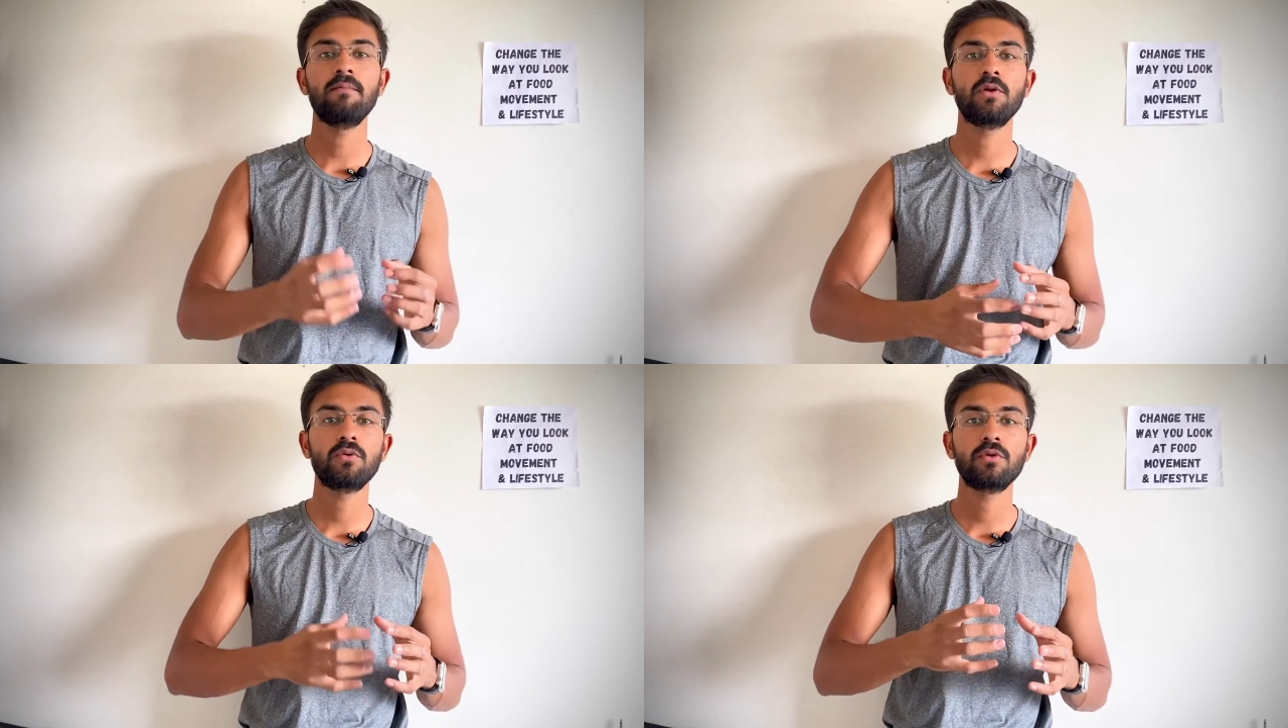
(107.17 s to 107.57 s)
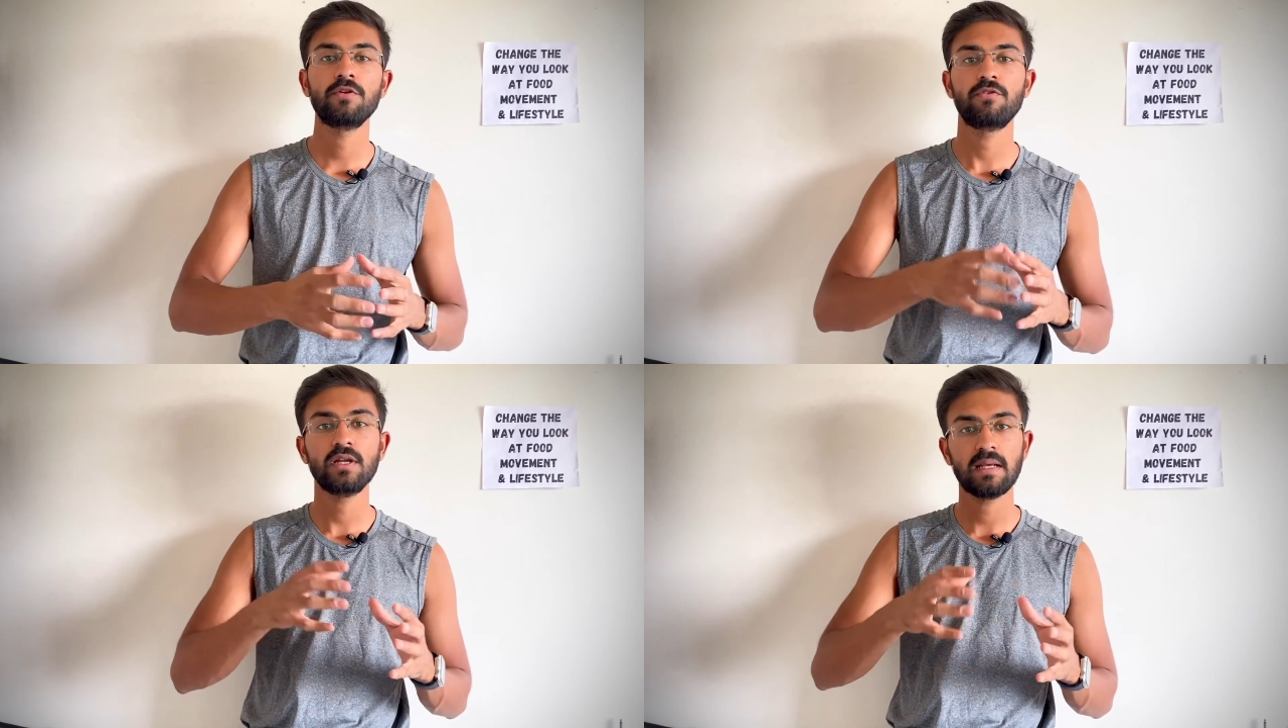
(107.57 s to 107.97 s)
to do
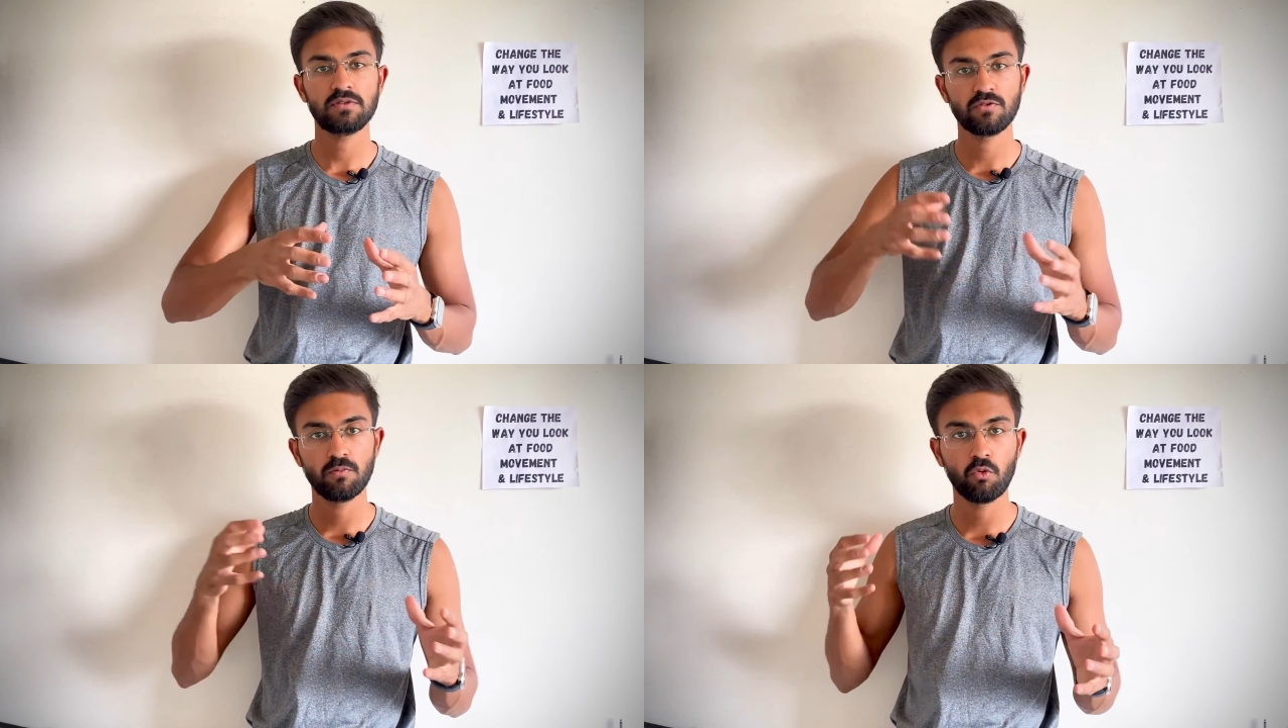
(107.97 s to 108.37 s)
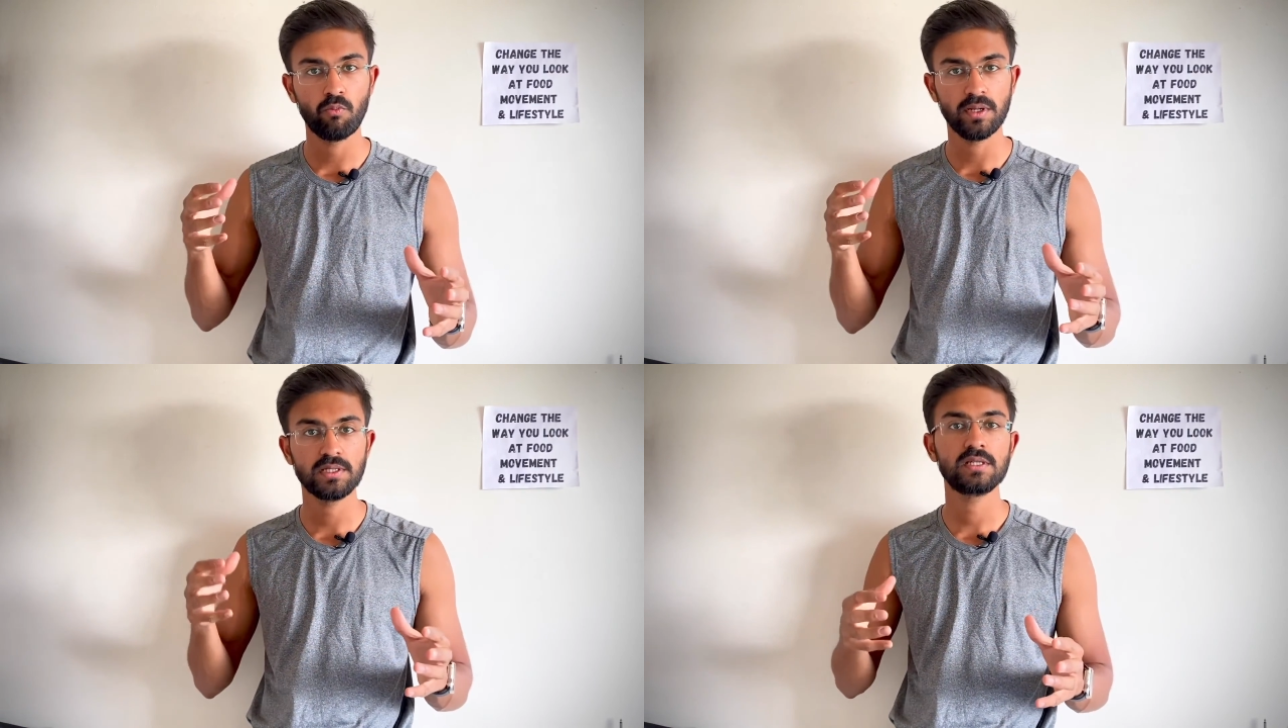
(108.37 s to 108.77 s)
different types of
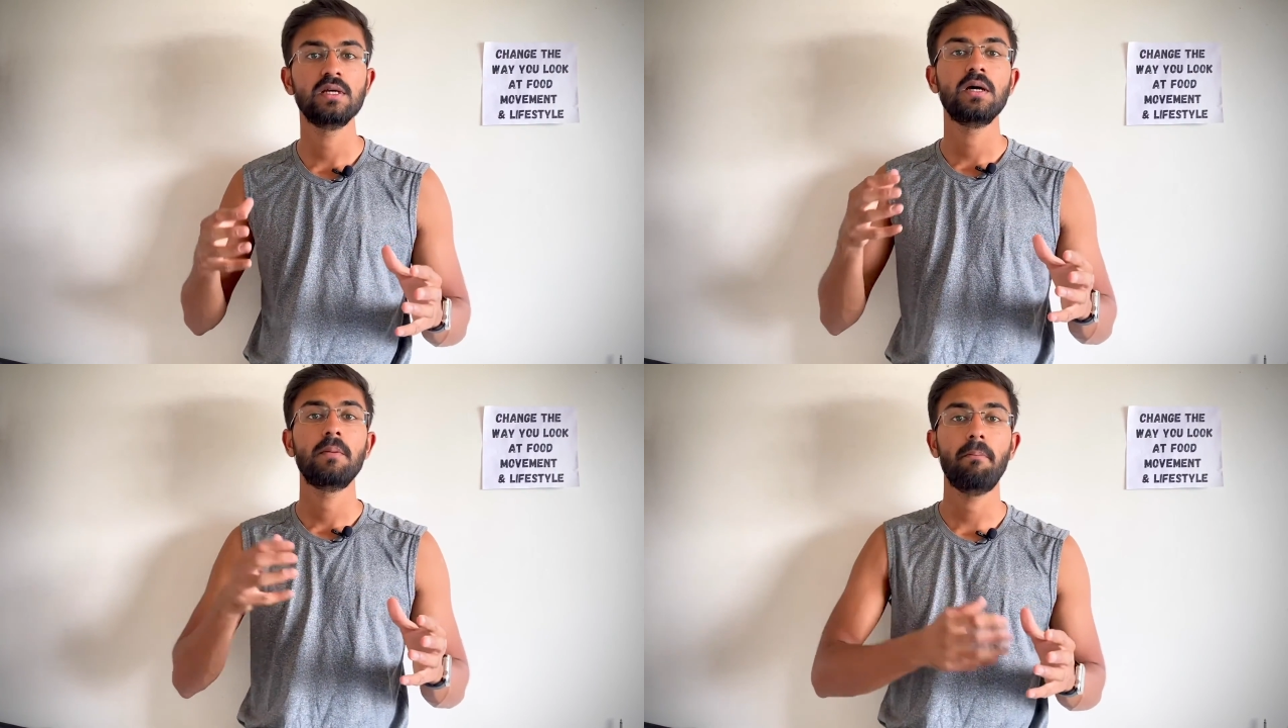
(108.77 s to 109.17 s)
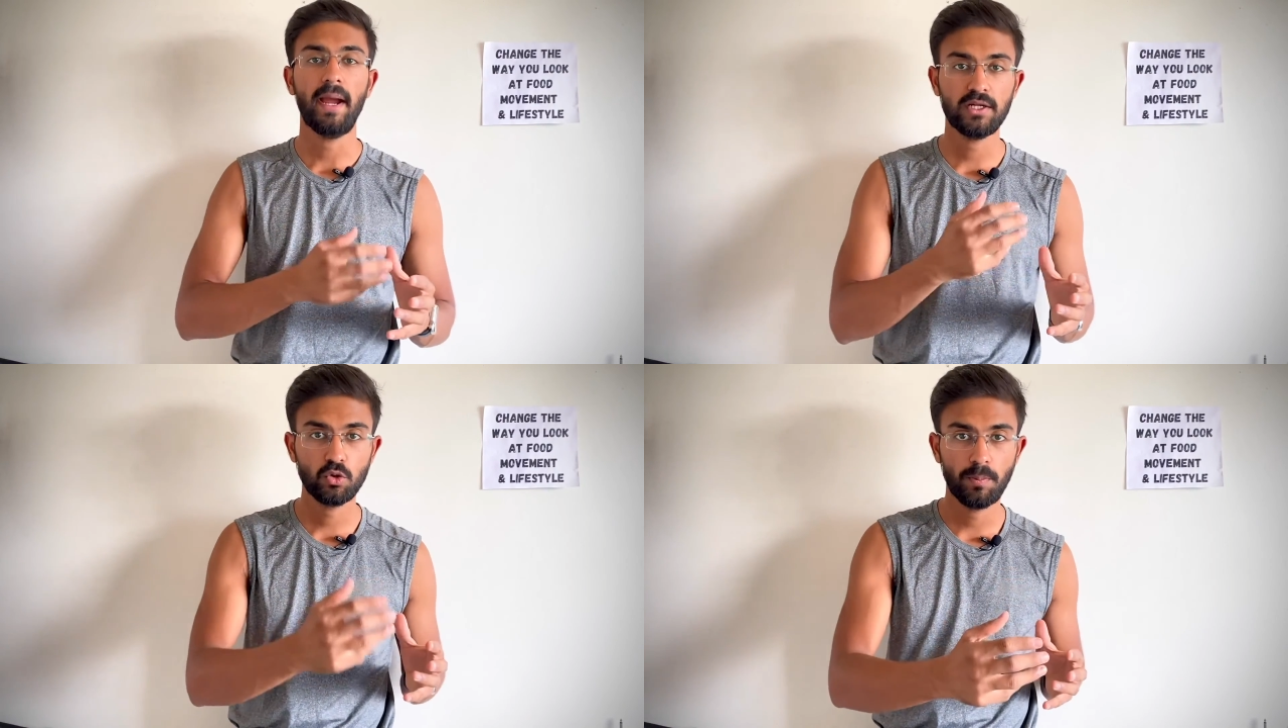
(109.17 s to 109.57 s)
movements
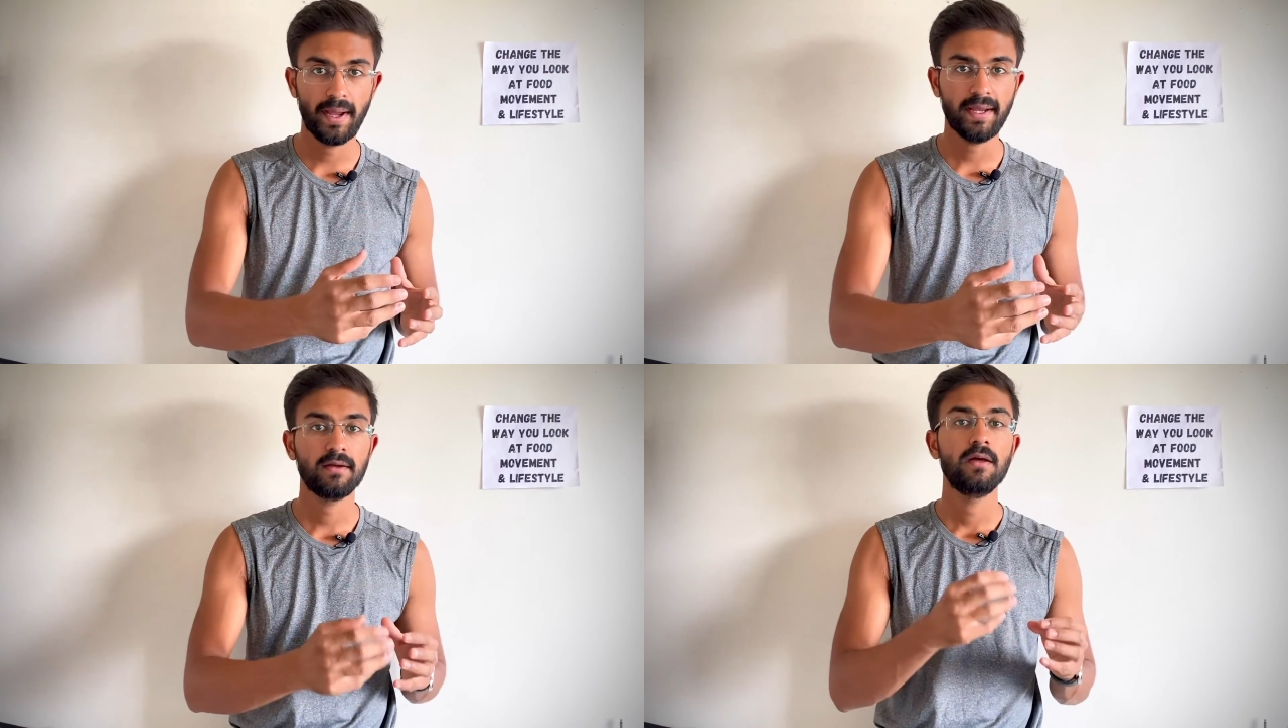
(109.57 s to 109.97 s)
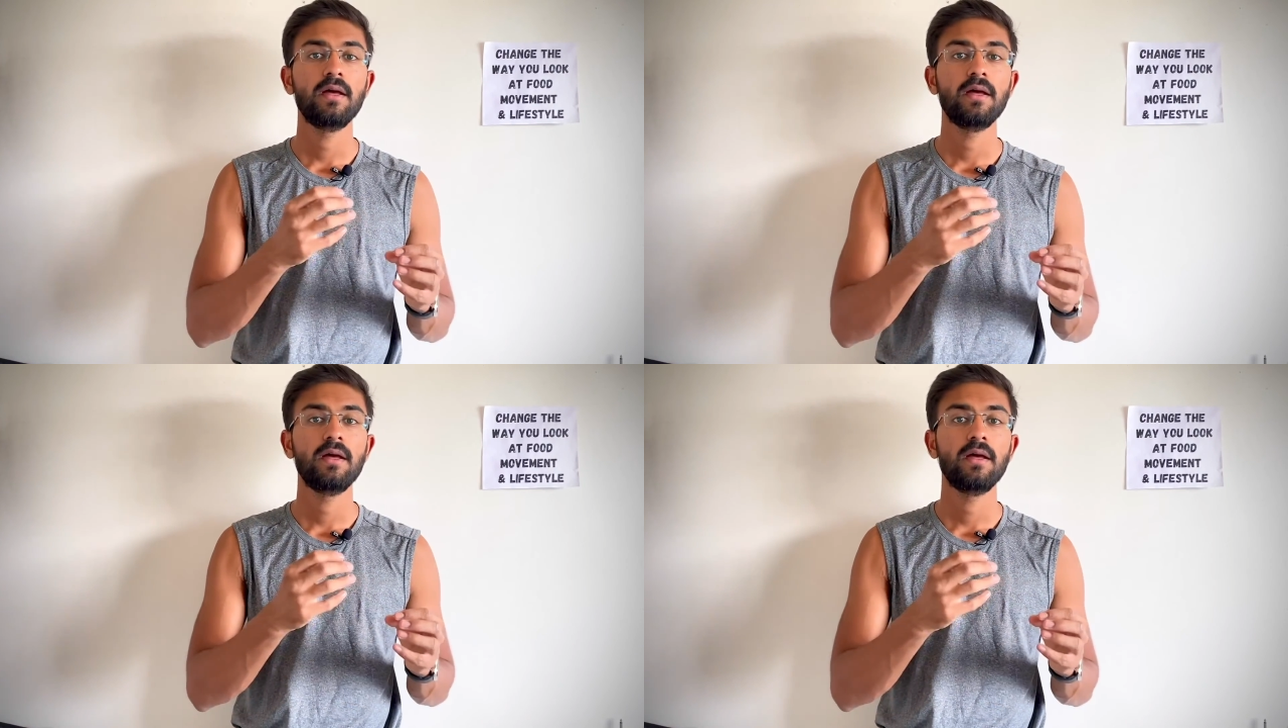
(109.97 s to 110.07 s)
back to back